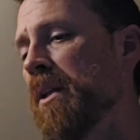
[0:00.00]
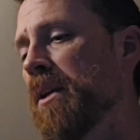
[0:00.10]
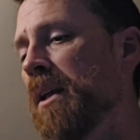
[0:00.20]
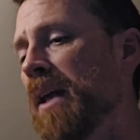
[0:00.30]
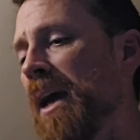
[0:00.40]

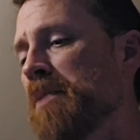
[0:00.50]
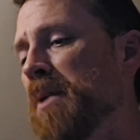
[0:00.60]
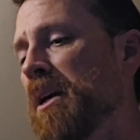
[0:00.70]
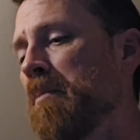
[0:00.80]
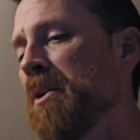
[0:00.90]
it has
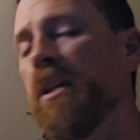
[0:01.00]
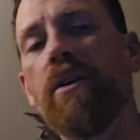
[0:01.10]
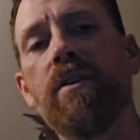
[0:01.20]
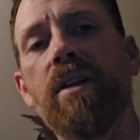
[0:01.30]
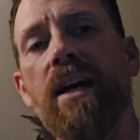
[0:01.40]
become
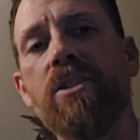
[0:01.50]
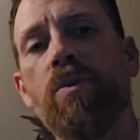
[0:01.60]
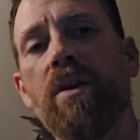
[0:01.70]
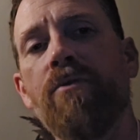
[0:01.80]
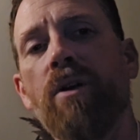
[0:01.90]
clear in the last
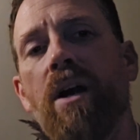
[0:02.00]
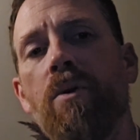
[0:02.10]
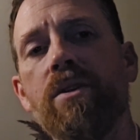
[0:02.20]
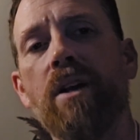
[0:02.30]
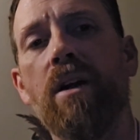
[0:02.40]
24
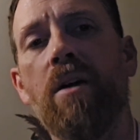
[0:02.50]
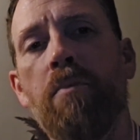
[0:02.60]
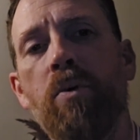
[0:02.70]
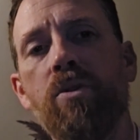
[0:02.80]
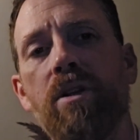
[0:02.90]
hours, and I'll
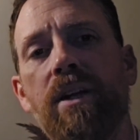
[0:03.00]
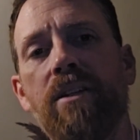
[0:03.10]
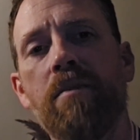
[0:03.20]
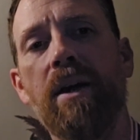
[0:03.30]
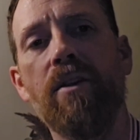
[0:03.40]
post a link
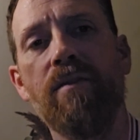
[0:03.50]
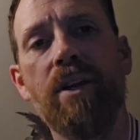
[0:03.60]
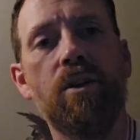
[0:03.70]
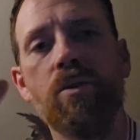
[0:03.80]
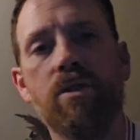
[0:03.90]
to my other
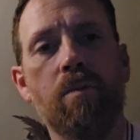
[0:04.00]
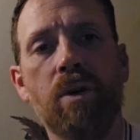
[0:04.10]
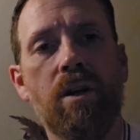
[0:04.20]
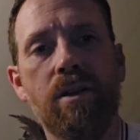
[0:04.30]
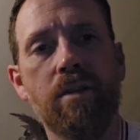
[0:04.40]
videos
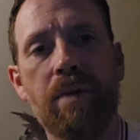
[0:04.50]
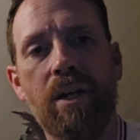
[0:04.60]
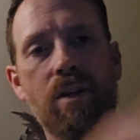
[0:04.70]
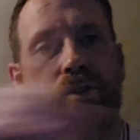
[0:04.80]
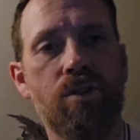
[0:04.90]
somewhere on this
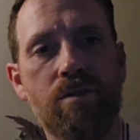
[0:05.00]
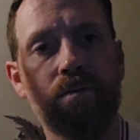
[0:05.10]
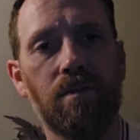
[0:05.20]
page